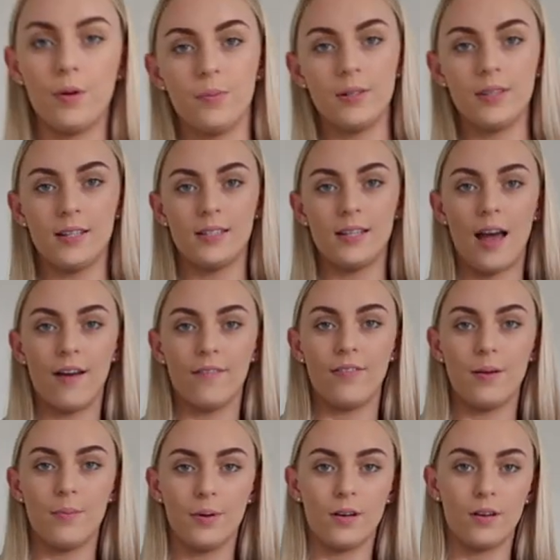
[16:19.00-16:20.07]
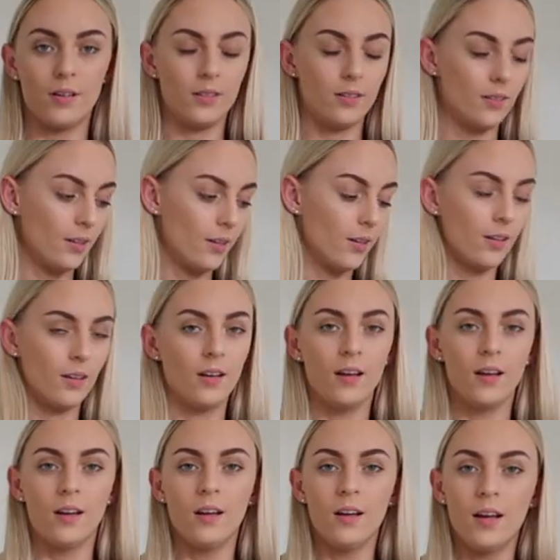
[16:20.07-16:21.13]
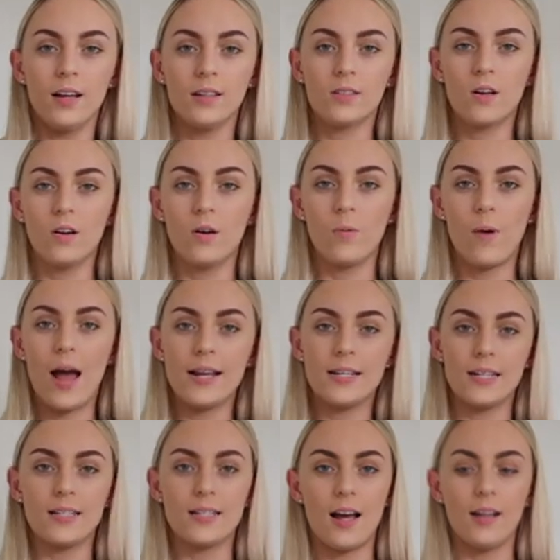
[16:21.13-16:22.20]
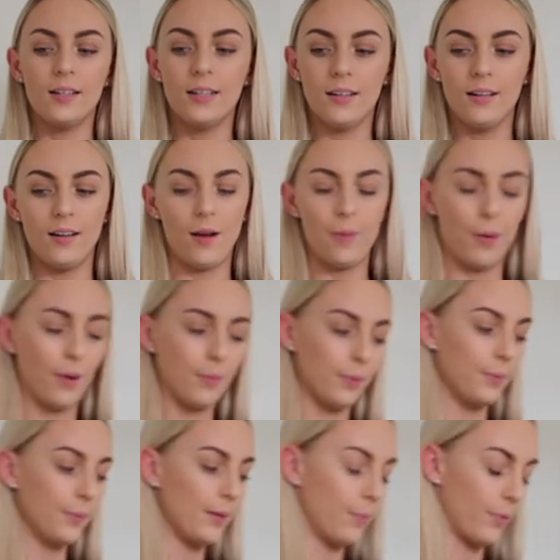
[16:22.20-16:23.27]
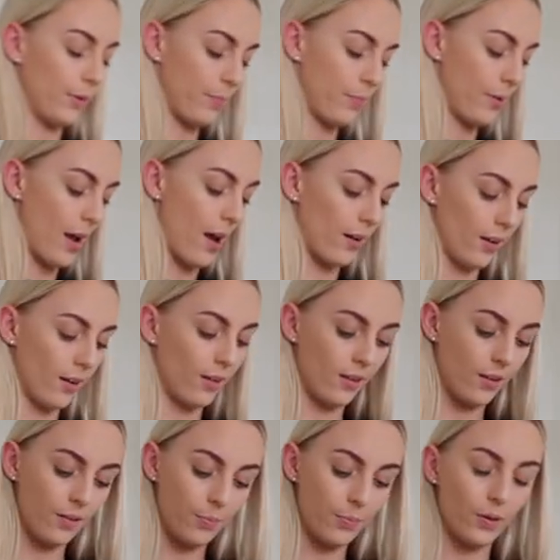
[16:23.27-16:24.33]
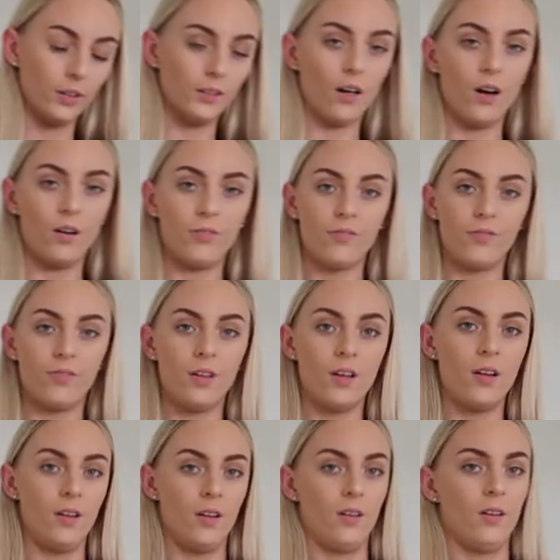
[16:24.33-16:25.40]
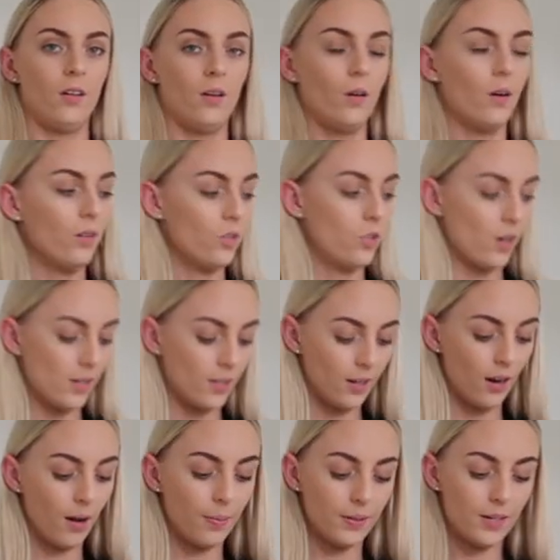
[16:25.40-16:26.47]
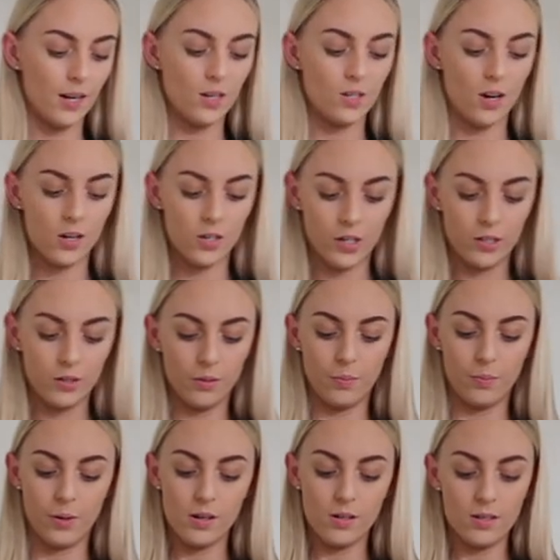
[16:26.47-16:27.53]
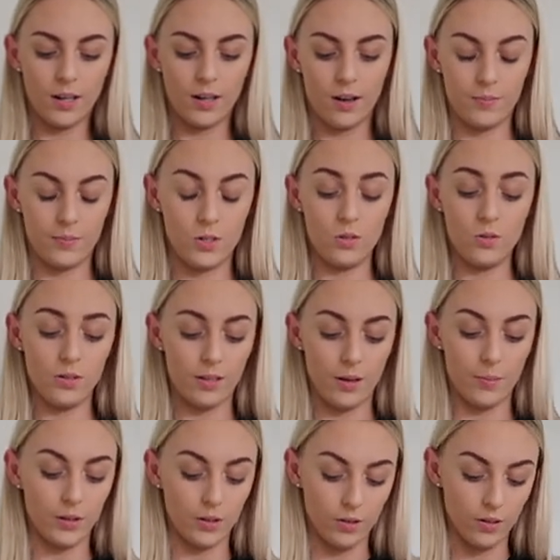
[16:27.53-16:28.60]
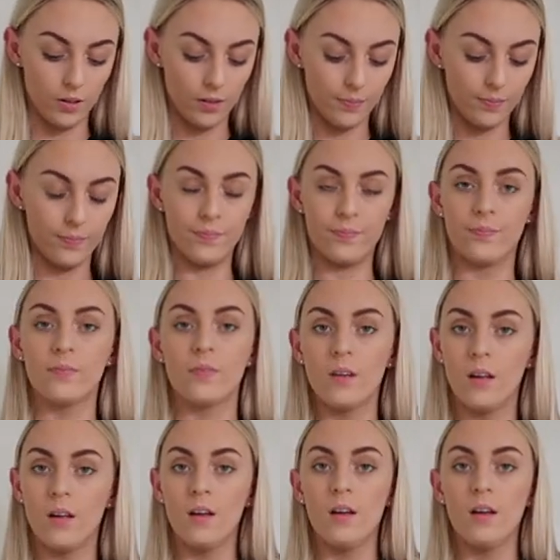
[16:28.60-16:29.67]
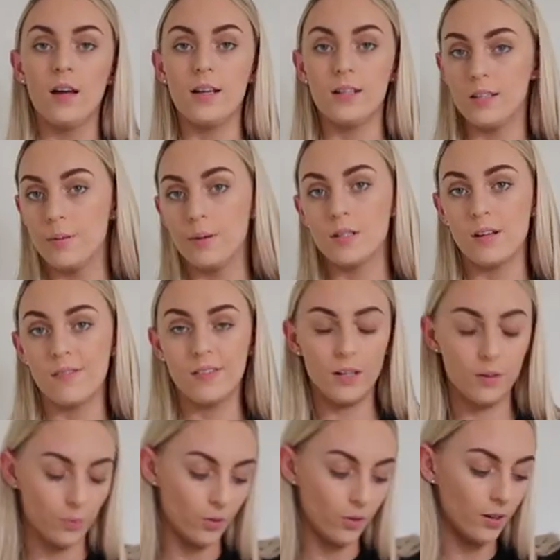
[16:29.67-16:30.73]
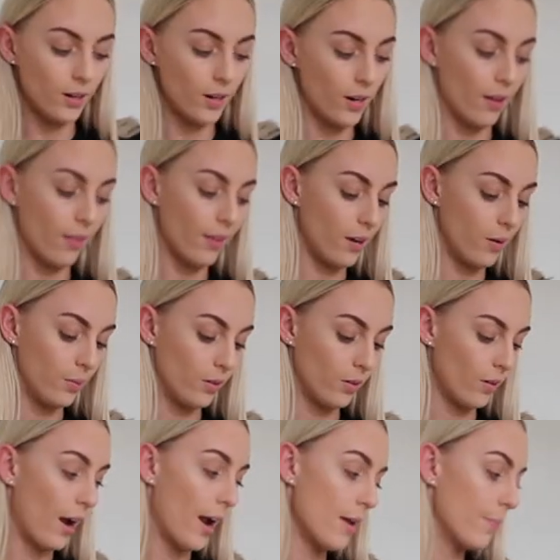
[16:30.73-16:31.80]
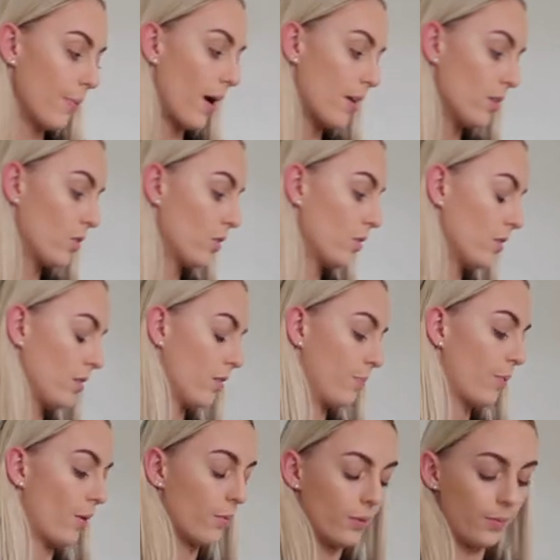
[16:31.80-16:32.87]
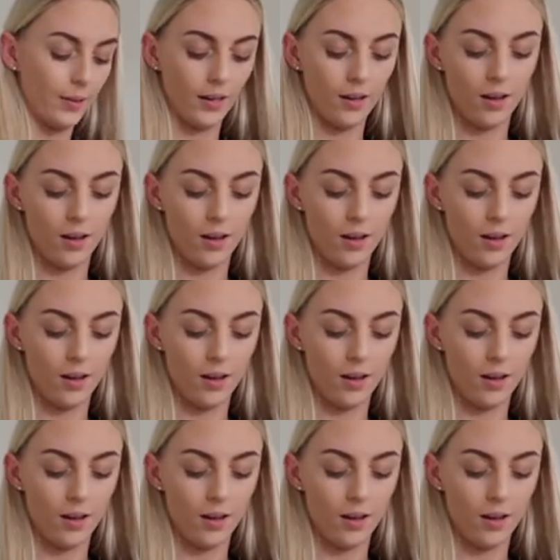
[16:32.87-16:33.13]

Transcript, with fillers: on with this outfit because it's got a white detail in it I probably wouldn't be able to pull off dressing up a t-shirt dress with boots like I'm sure someone could and someone definitely would and I think it would look great but I just probably